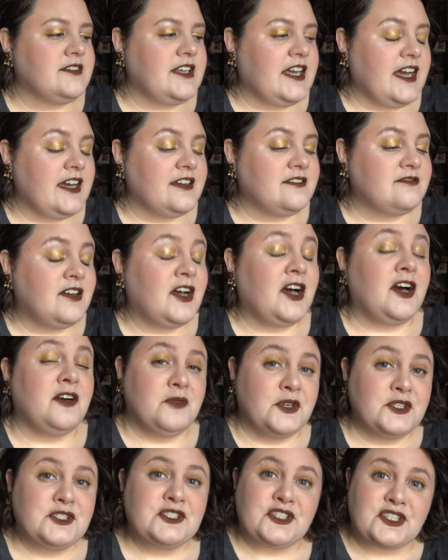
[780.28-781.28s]
yeah,
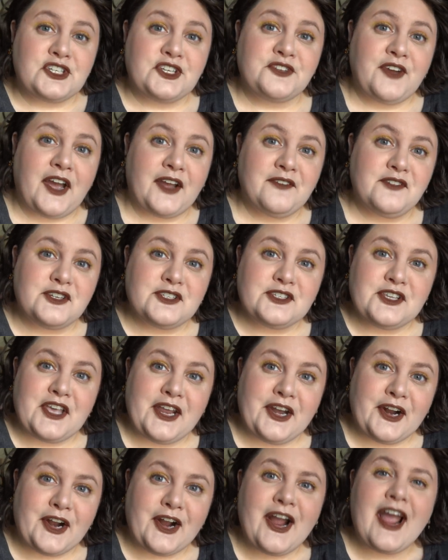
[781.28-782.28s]
almost 35 years
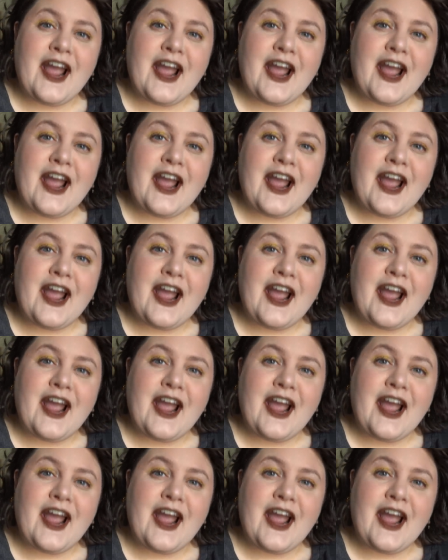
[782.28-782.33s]
later.